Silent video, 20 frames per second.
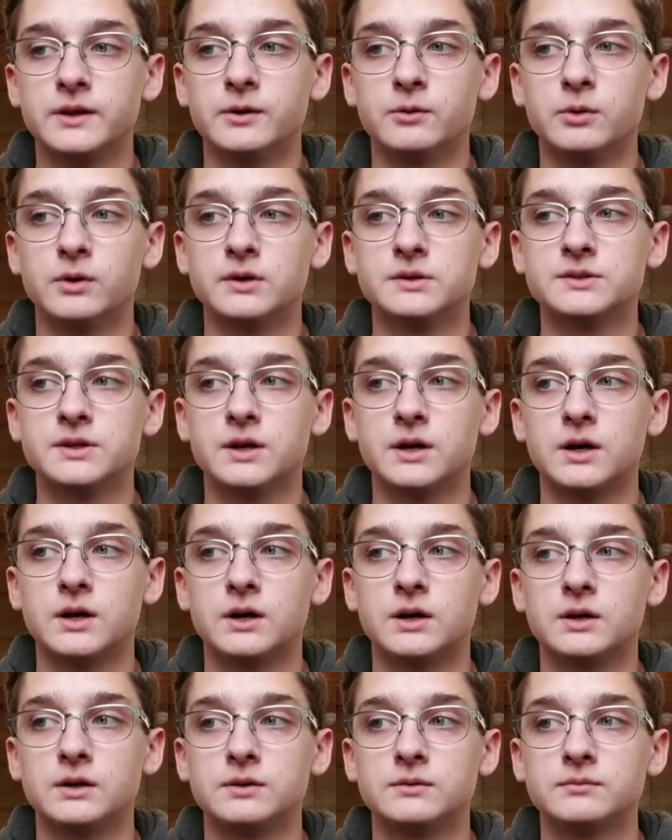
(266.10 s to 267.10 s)
it was
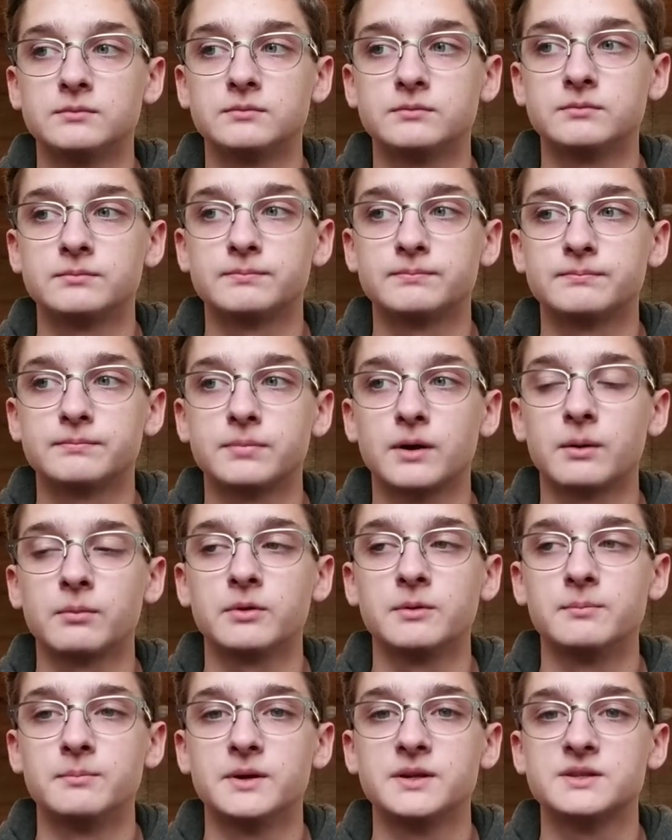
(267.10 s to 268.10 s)

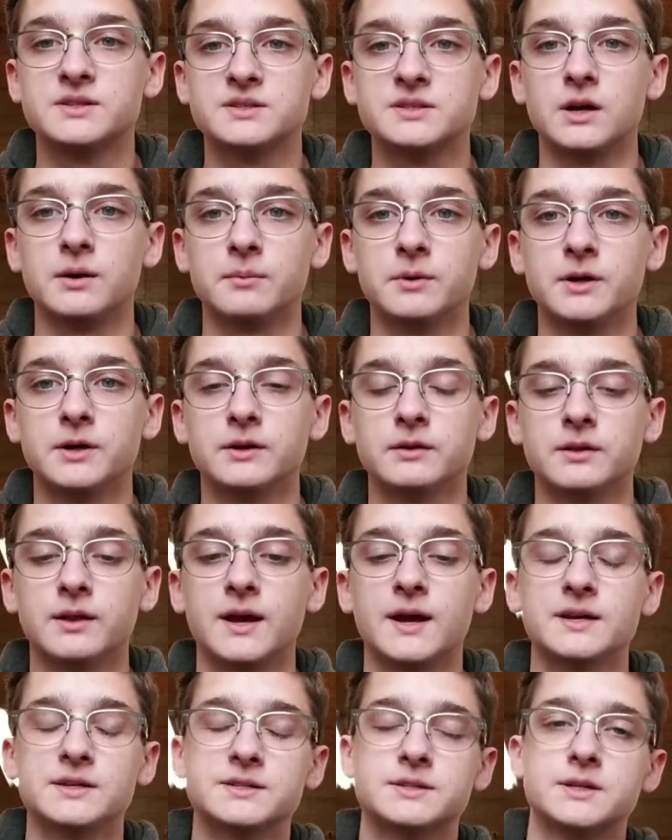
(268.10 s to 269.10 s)
probably midsummer
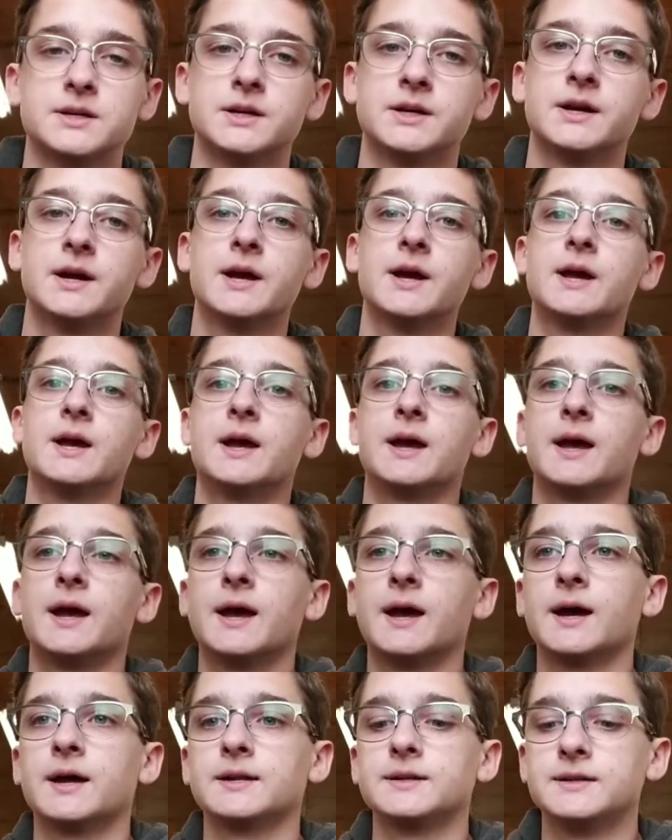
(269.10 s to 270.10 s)
last year,
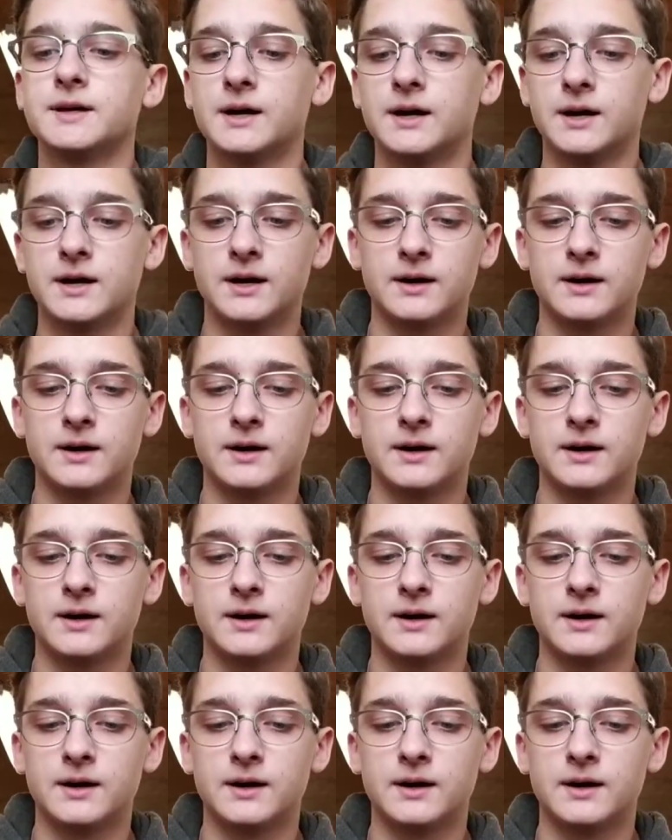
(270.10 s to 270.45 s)
and